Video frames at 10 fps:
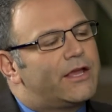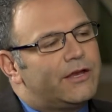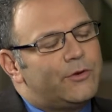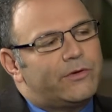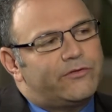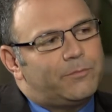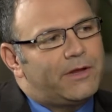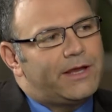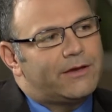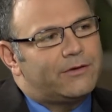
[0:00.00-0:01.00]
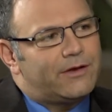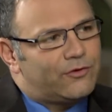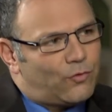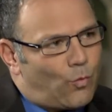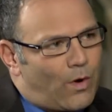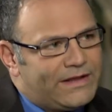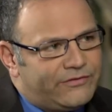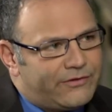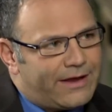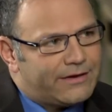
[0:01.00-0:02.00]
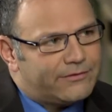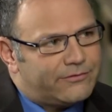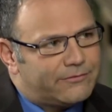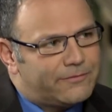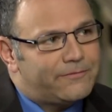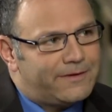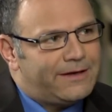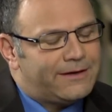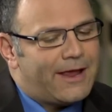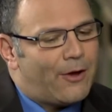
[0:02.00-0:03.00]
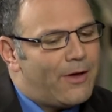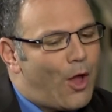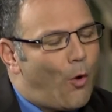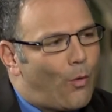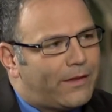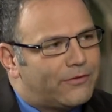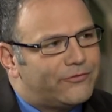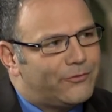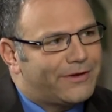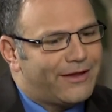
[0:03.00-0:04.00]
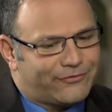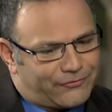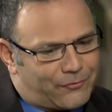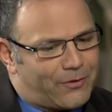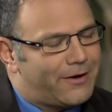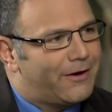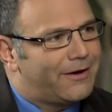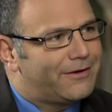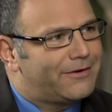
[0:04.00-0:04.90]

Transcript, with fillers: Can you explain in 20 seconds, 15 now, what the suitcase is for here?